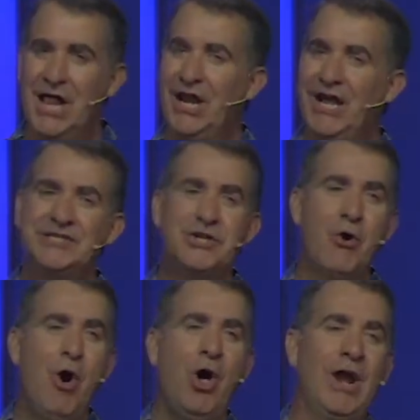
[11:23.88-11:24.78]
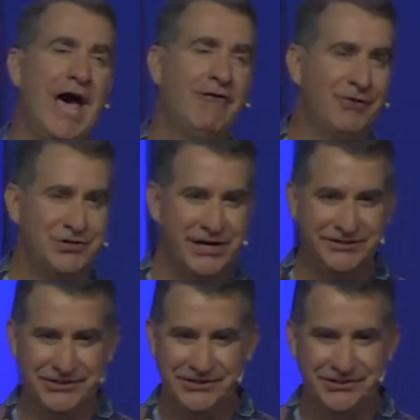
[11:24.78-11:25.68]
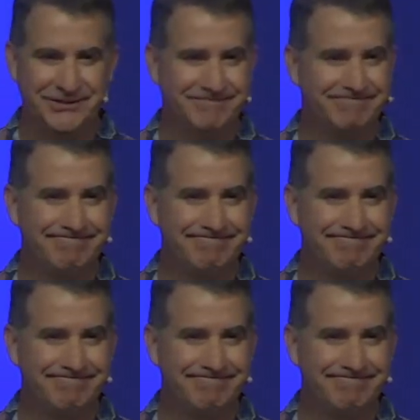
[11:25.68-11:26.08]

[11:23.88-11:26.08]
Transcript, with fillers: Let's go all out for Jesus.